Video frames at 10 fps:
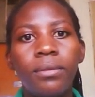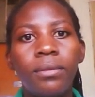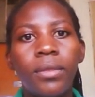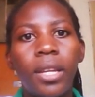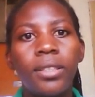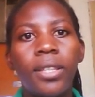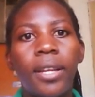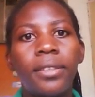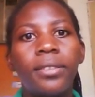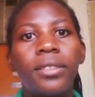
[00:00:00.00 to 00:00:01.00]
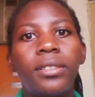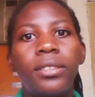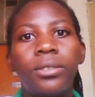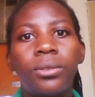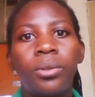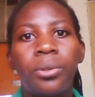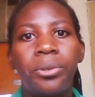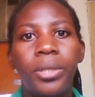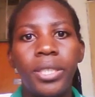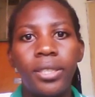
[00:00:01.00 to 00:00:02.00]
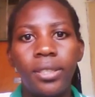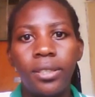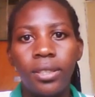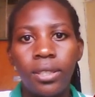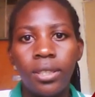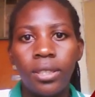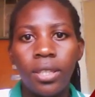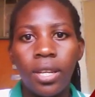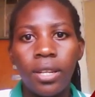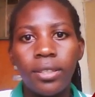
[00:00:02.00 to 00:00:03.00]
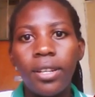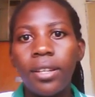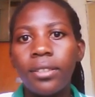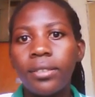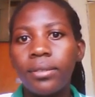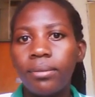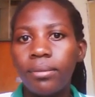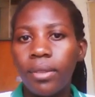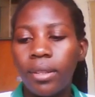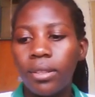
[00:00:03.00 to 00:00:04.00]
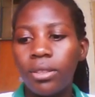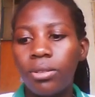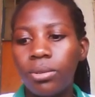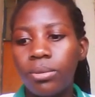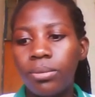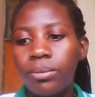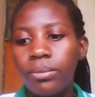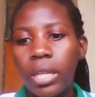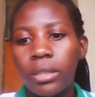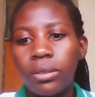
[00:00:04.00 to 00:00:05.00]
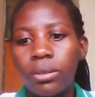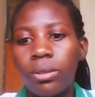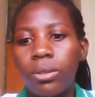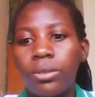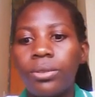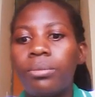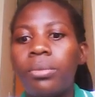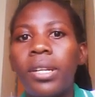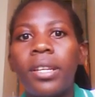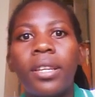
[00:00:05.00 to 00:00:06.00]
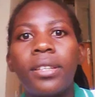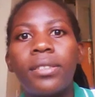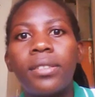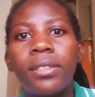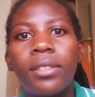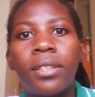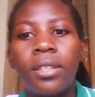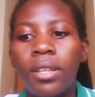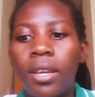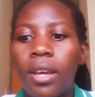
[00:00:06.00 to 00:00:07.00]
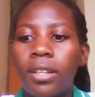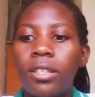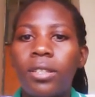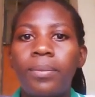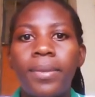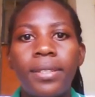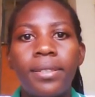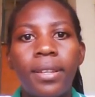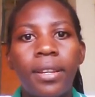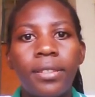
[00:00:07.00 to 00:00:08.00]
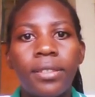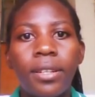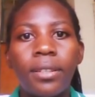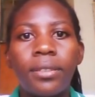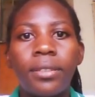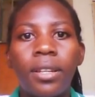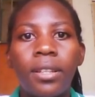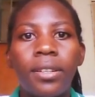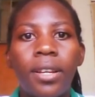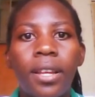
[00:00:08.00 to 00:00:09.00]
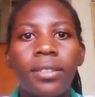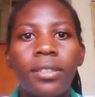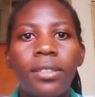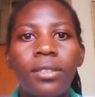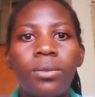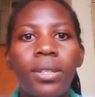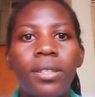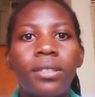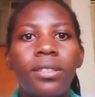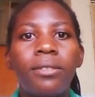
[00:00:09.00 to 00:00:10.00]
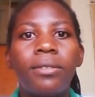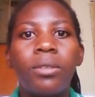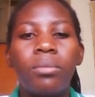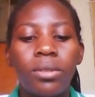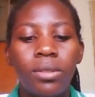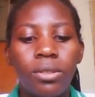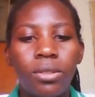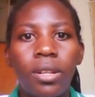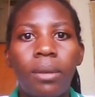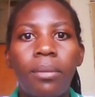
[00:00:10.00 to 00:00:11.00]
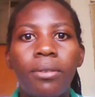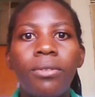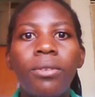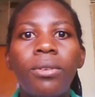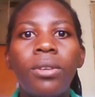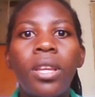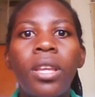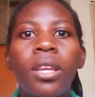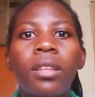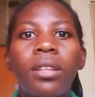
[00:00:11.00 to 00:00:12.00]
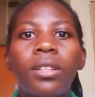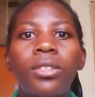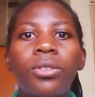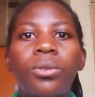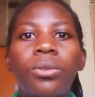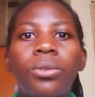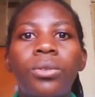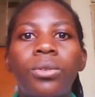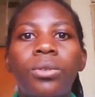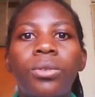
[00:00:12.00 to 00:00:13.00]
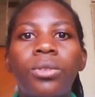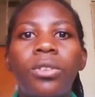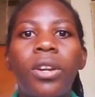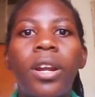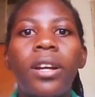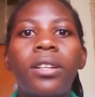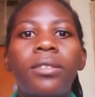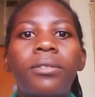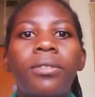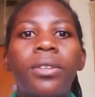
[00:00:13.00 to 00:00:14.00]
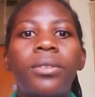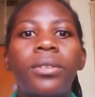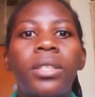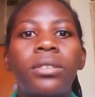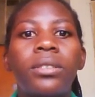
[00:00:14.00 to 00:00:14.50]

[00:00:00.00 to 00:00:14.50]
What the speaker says: and you can see it is already done. And then you just close your brackets and then press enter, and you can see this one is given position number 4. Then you drag for the rest,